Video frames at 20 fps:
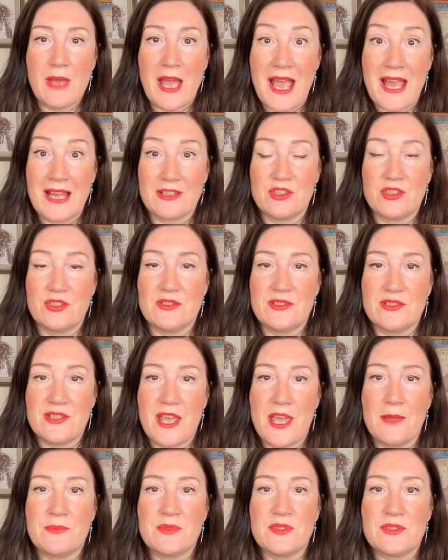action
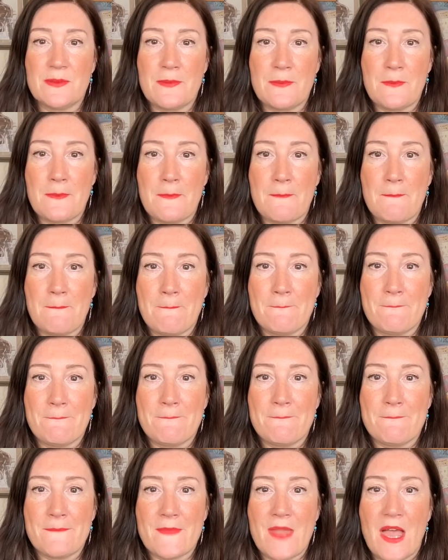steps.
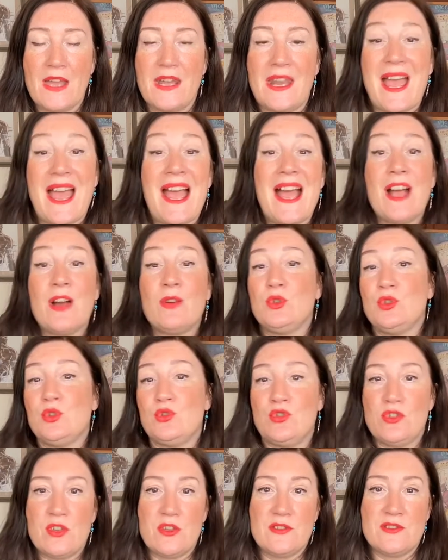And how you
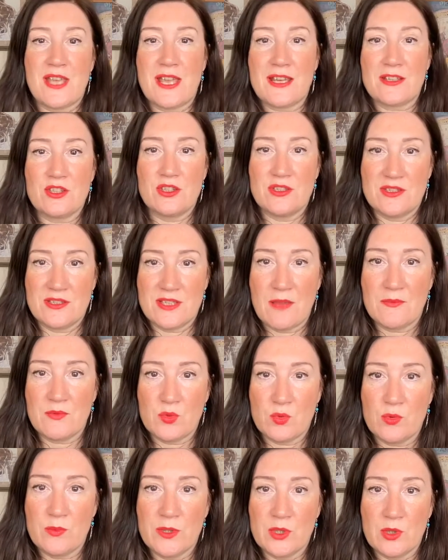do those action steps
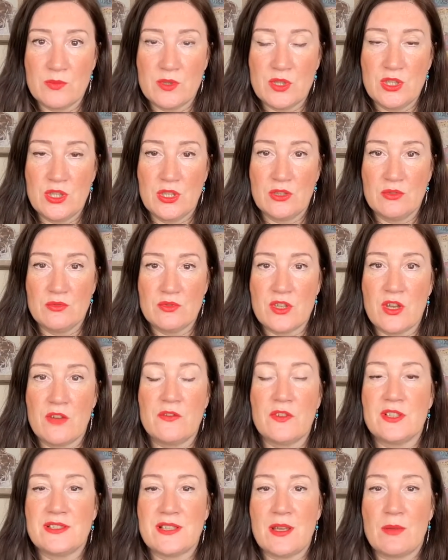will be up to you. So
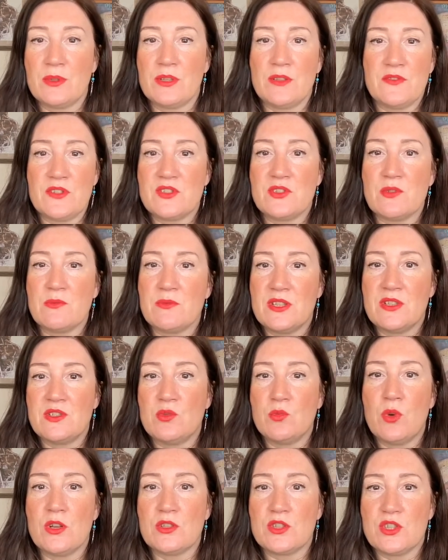for example, if there's something to
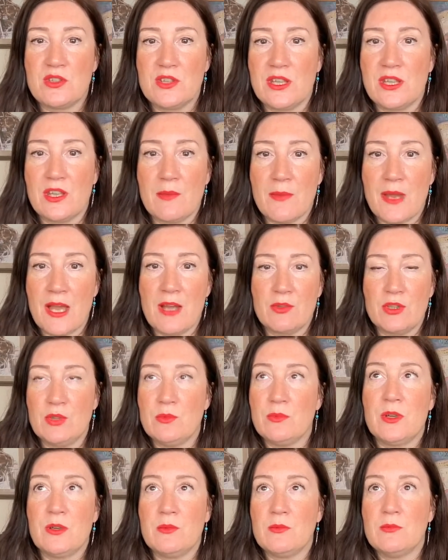watch and think about, you
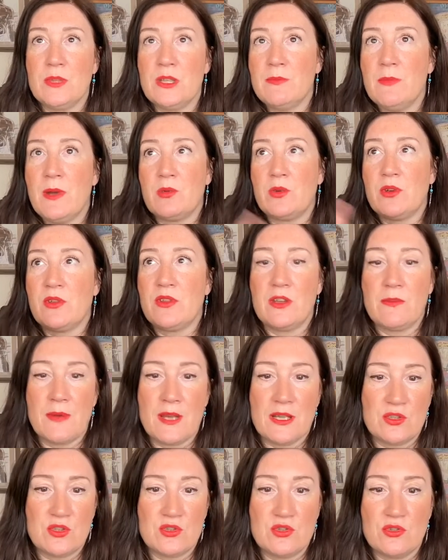might want to think
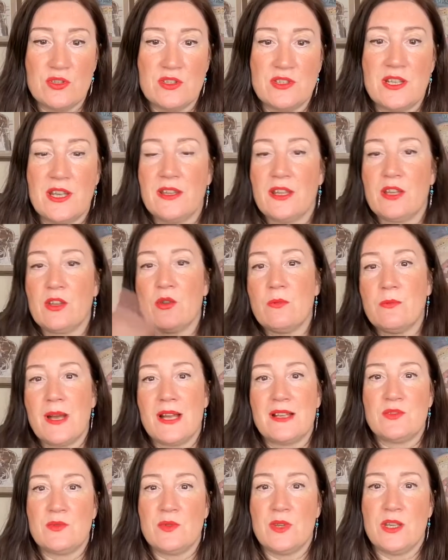about it during the day and then come
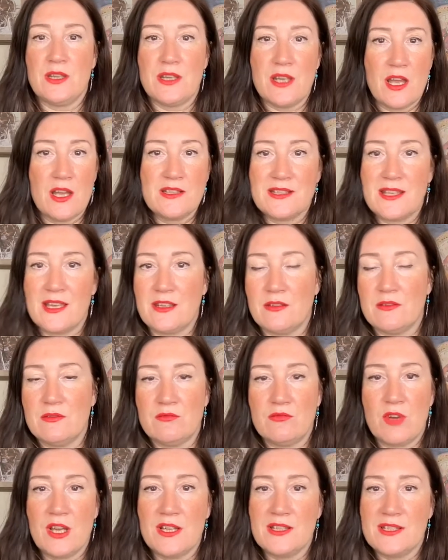back to it at night time
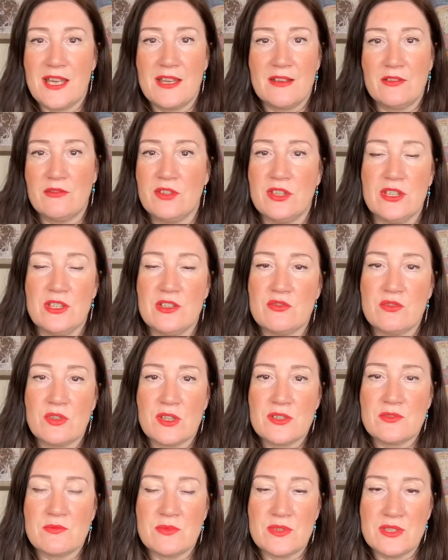and write down if you need to
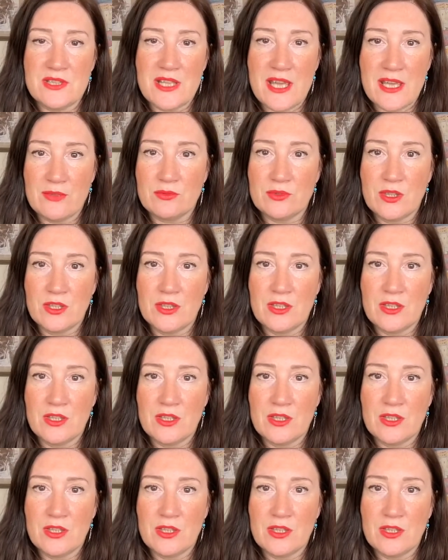write something down.